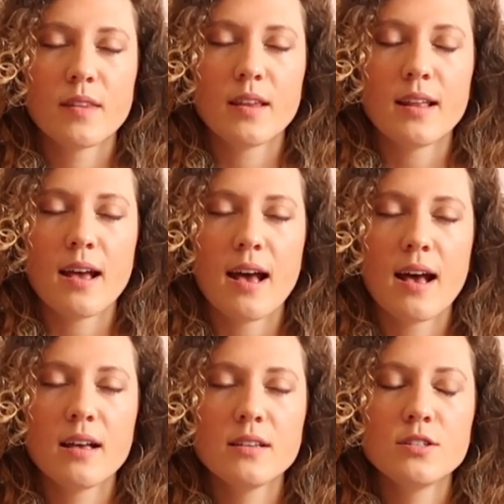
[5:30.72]
And
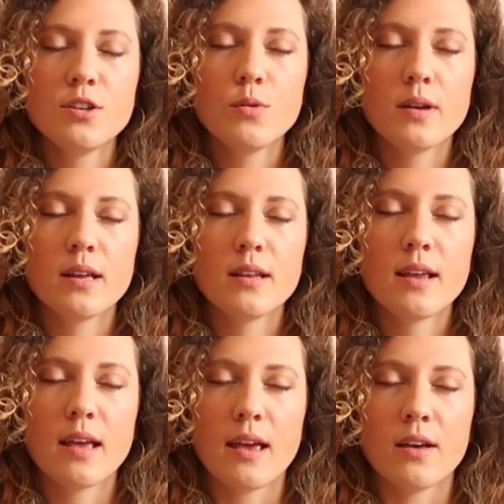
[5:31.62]
as you
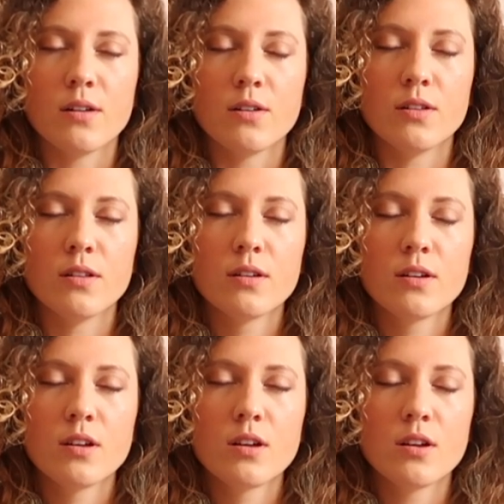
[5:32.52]
inhale,
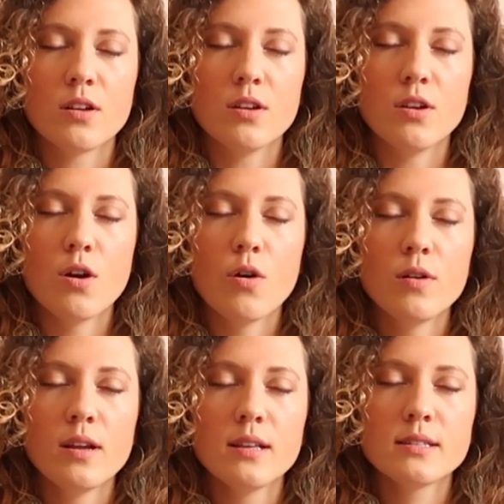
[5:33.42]

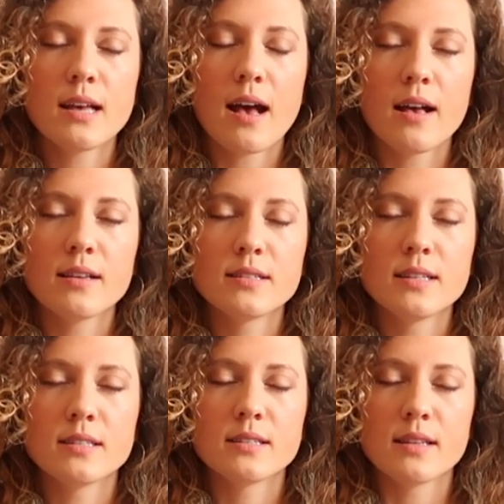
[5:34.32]
notice as
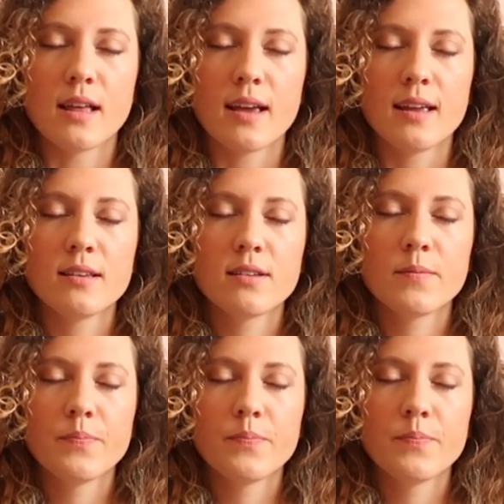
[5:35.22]
this light